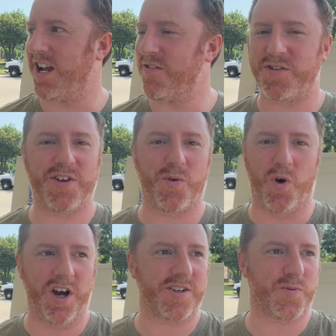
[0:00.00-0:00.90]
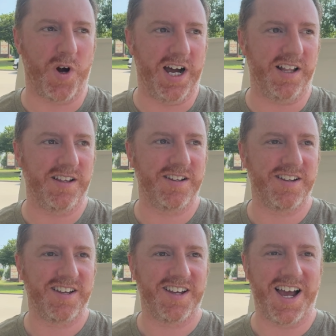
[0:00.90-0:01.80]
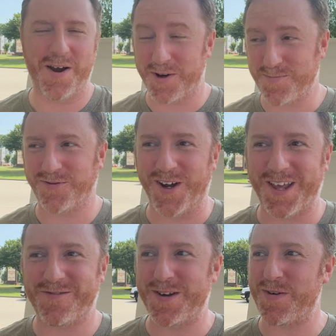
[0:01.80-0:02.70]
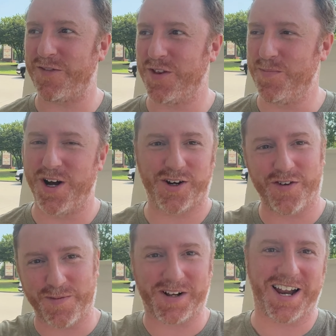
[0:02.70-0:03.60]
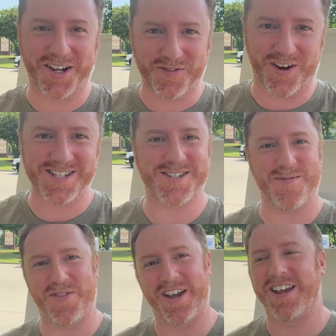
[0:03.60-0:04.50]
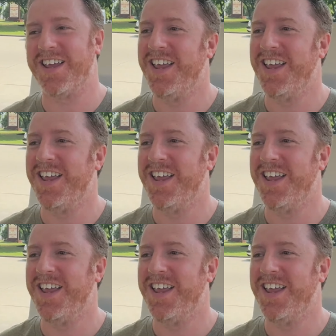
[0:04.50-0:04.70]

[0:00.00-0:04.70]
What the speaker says: Everything works well. I'm gonna provide that feedback for the bug off. I'm glad I could find something.